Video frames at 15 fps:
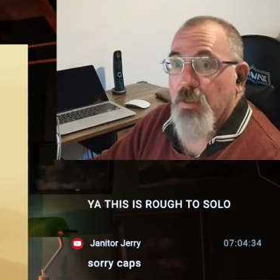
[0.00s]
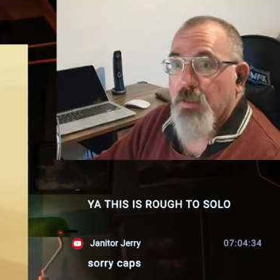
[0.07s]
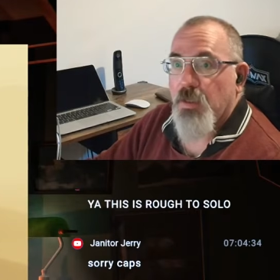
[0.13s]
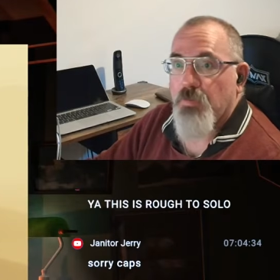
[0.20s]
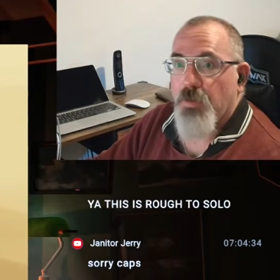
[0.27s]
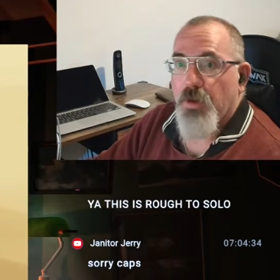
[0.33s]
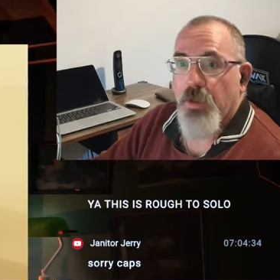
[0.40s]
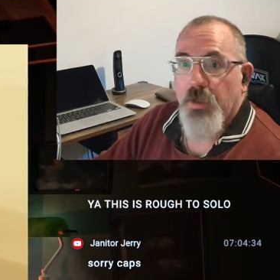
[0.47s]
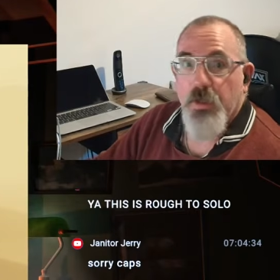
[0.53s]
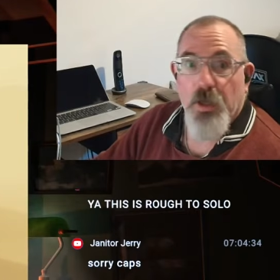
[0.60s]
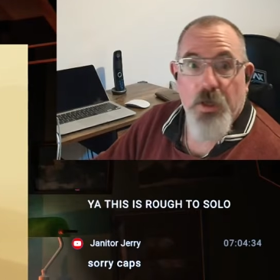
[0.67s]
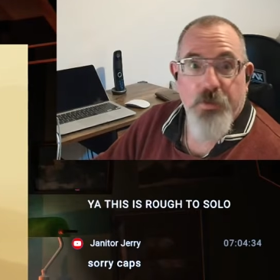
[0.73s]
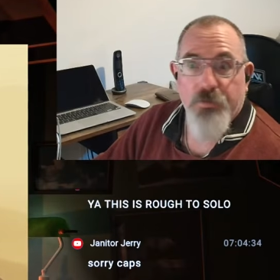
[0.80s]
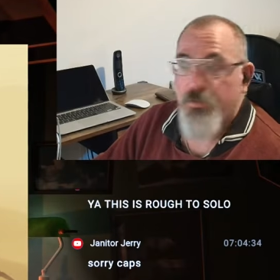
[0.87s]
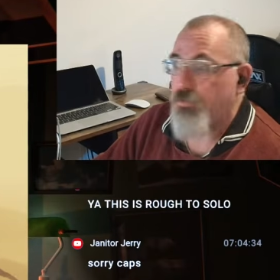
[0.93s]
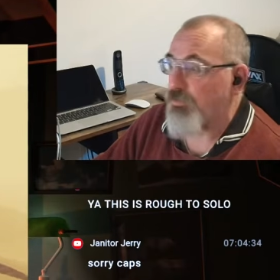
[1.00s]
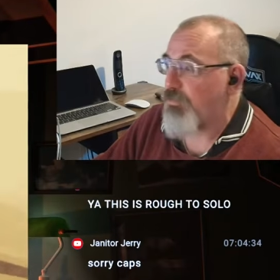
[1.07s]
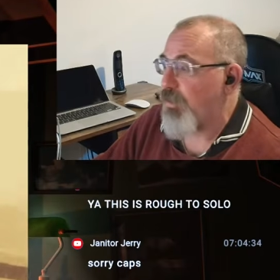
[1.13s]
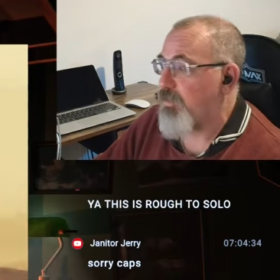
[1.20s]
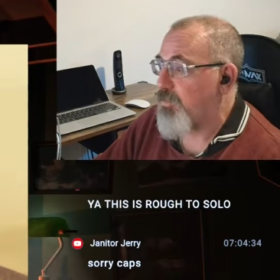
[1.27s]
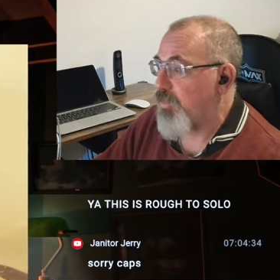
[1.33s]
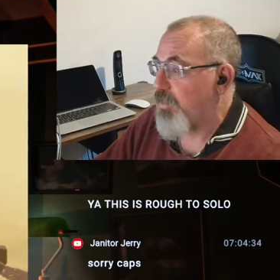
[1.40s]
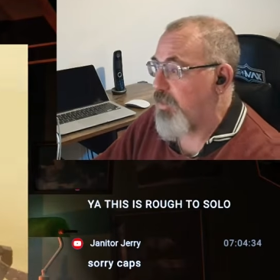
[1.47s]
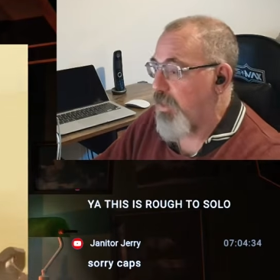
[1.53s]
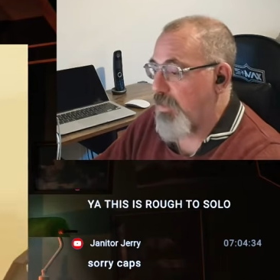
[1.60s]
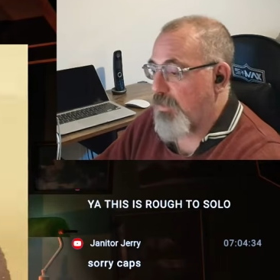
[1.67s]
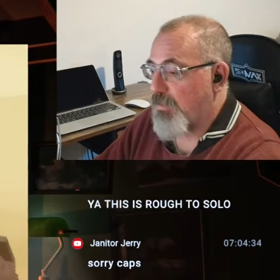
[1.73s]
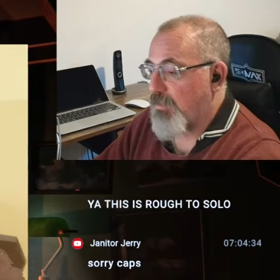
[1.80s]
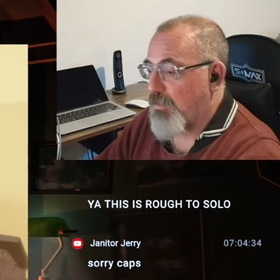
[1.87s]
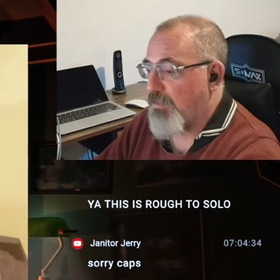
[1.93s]
I'm running at 100 frames a
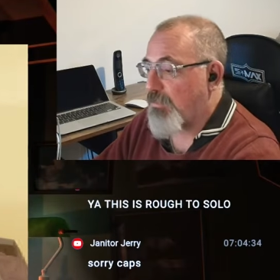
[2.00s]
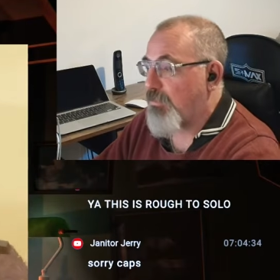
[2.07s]
second.